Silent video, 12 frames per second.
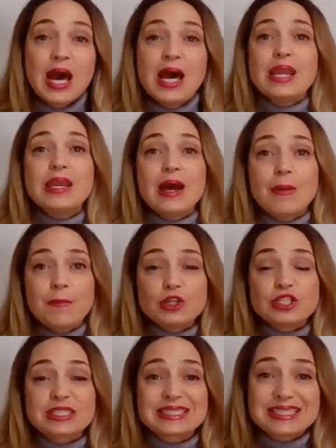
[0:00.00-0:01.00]
Number
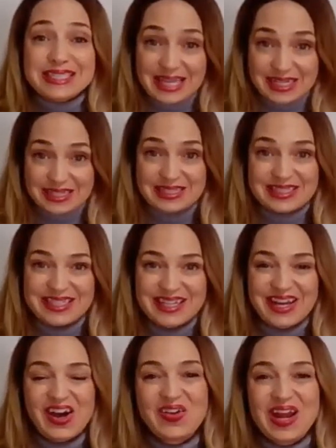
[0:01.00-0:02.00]
6.
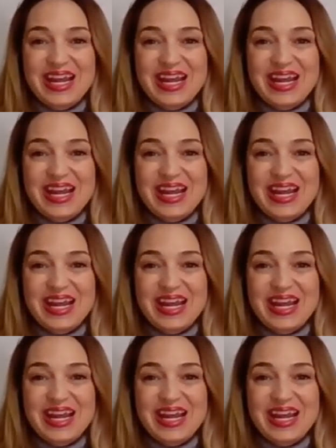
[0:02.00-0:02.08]
All